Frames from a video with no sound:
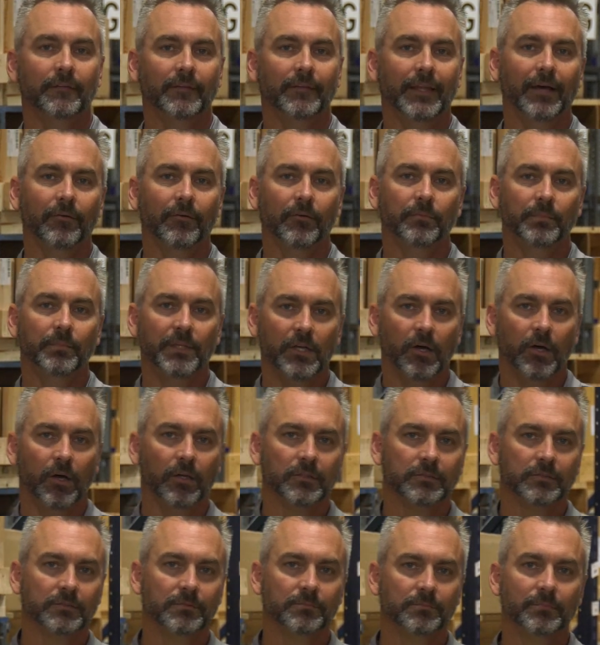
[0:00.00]
that would be
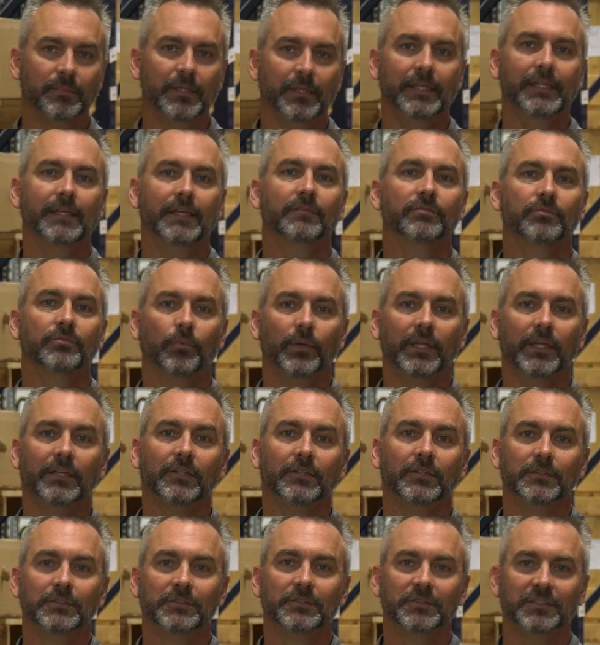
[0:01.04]
awesome if we
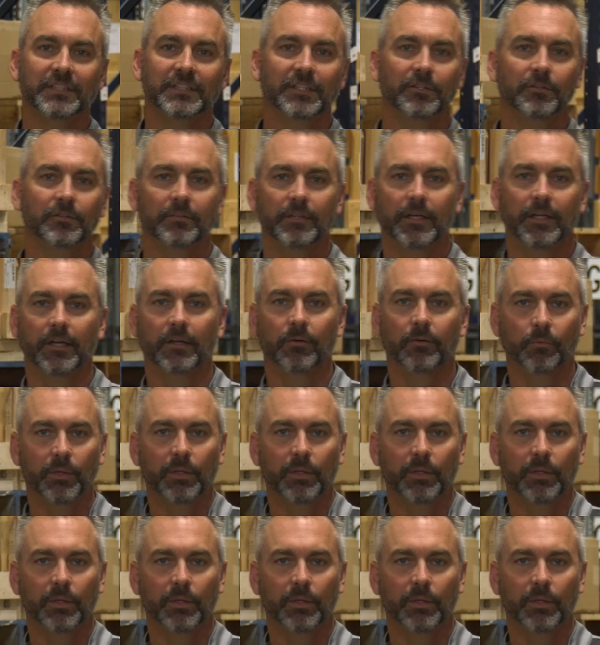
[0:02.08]
could see you there.